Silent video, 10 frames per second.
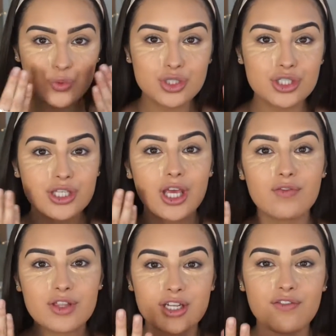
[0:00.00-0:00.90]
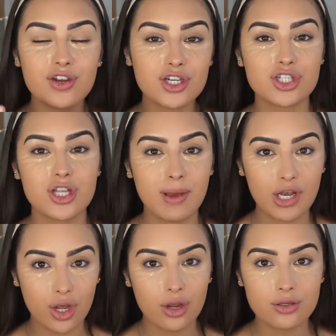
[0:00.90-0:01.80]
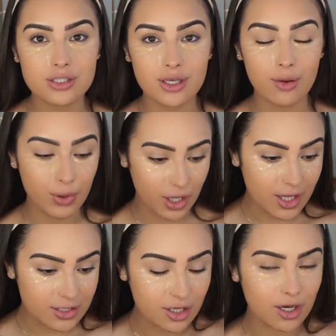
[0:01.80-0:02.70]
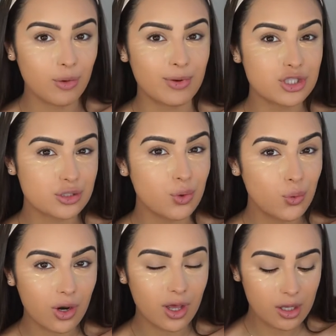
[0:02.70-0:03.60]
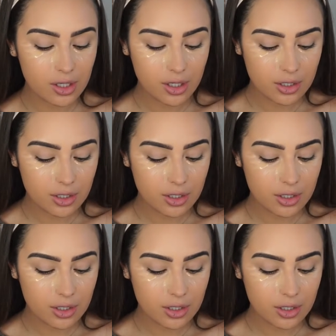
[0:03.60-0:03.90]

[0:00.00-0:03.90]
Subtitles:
will just give the definition that my nose appears a little bit smaller.